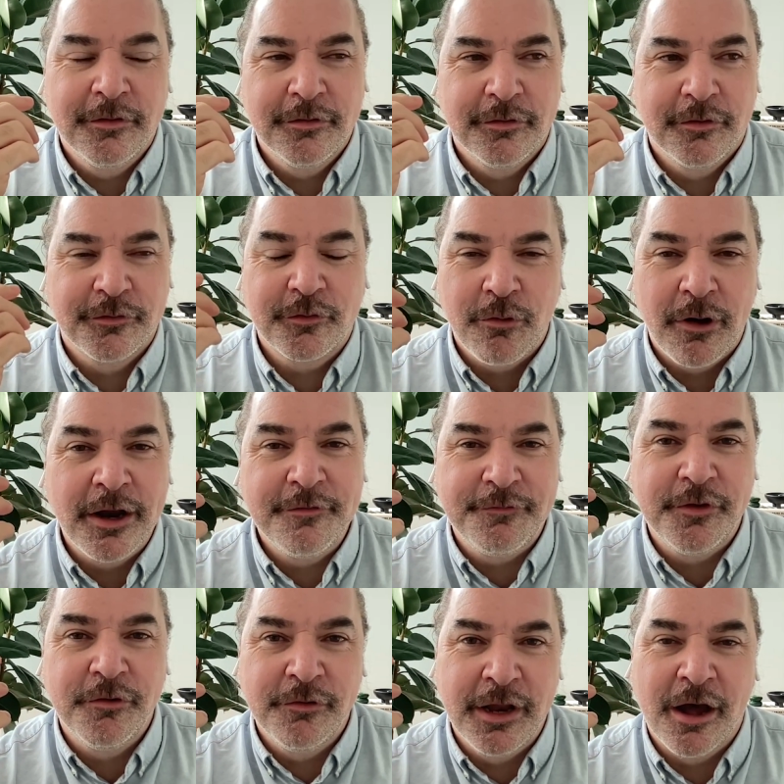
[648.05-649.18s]
there's quite a
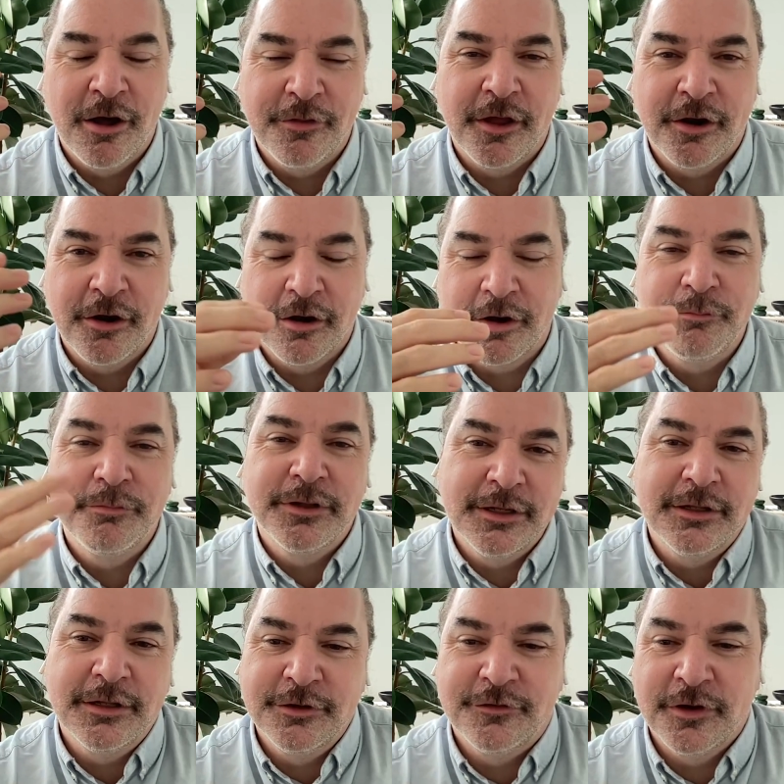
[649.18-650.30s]
few now that are
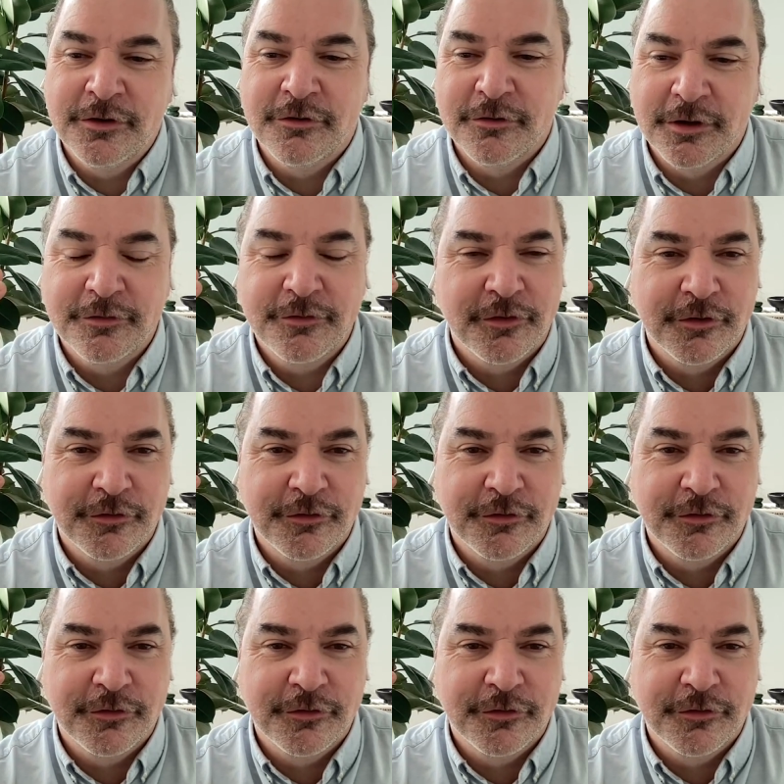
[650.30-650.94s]
completely genderless.